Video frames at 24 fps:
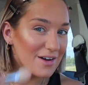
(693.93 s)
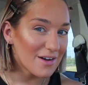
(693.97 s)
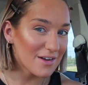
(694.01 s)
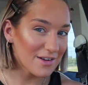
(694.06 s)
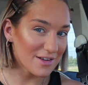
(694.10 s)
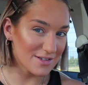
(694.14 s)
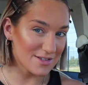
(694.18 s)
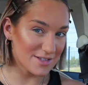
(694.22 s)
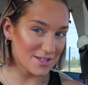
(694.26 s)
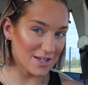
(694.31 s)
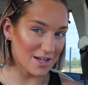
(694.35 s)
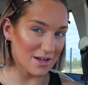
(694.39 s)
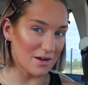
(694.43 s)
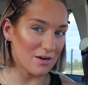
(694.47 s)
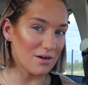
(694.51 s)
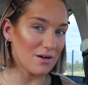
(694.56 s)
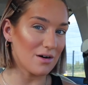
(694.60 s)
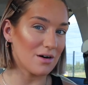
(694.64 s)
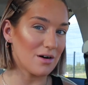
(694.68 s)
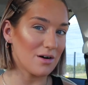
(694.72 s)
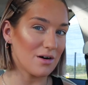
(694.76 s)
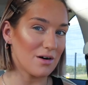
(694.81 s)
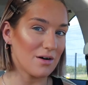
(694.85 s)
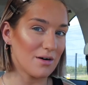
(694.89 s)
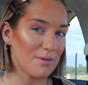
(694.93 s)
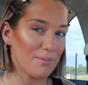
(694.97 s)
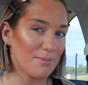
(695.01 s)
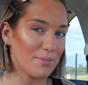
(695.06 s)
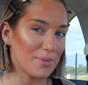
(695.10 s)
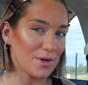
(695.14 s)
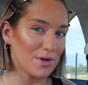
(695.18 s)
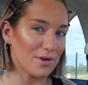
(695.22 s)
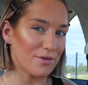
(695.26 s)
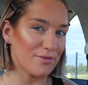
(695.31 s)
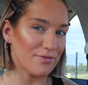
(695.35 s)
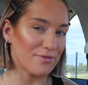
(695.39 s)
You can see, oh,
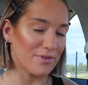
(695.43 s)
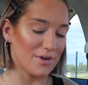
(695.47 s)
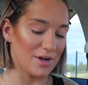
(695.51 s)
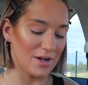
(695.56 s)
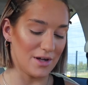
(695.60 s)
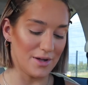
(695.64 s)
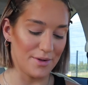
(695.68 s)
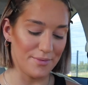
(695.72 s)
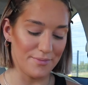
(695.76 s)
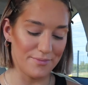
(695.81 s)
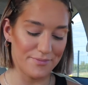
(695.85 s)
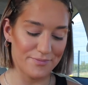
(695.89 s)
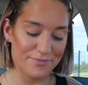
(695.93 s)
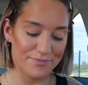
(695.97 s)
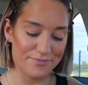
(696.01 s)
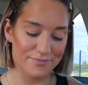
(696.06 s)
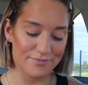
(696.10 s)
beautiful.